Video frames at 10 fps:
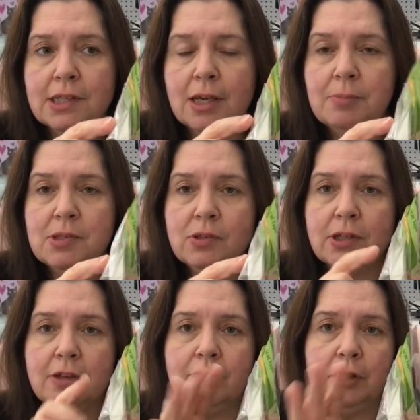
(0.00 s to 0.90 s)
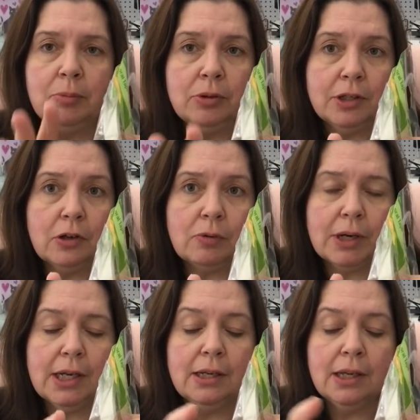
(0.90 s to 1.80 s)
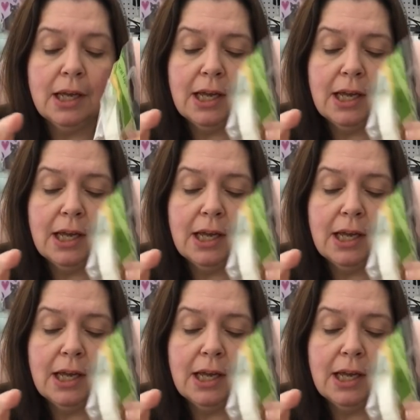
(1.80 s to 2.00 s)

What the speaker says: tape is only available in green,